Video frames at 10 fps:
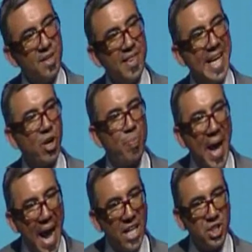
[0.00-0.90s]
They are
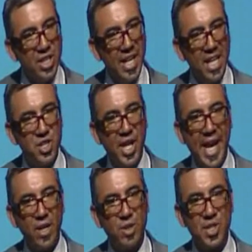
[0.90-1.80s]
passionate
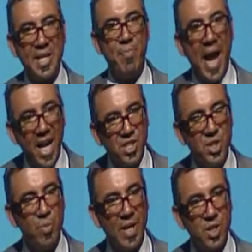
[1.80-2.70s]
educators and
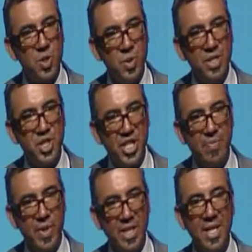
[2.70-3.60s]
passionate about student
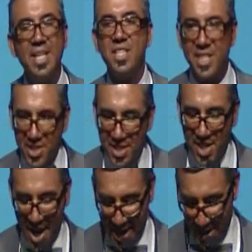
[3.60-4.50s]
achievement, just as
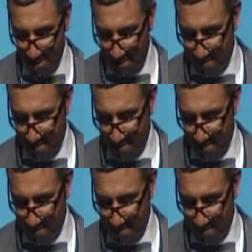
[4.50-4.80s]
I am.